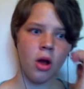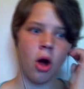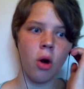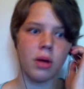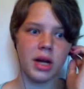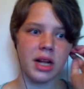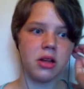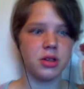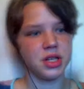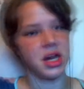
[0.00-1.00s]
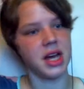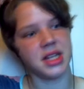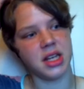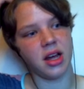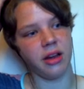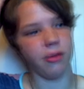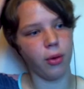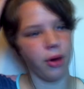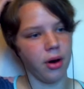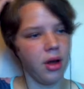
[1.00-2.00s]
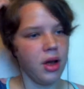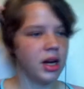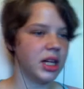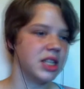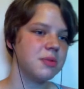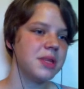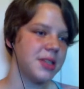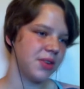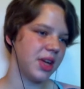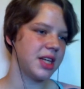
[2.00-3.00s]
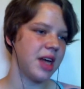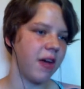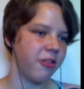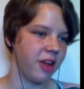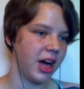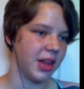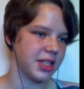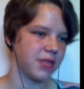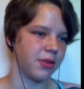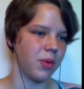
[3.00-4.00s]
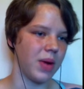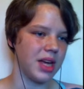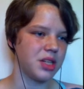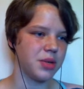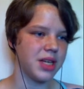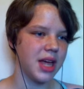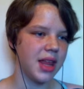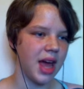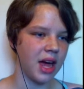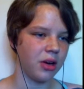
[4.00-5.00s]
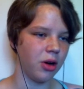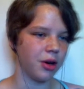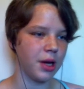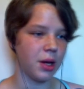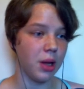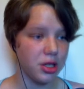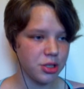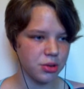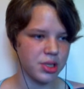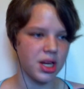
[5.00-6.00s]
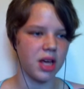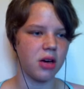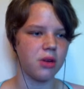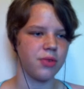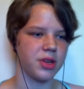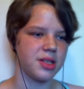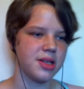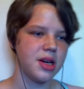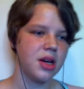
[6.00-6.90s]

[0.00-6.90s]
Oh, we're getting close to 1994. Elizabeth's flying to Athens for a week to attend the annual Archaeological Society conference.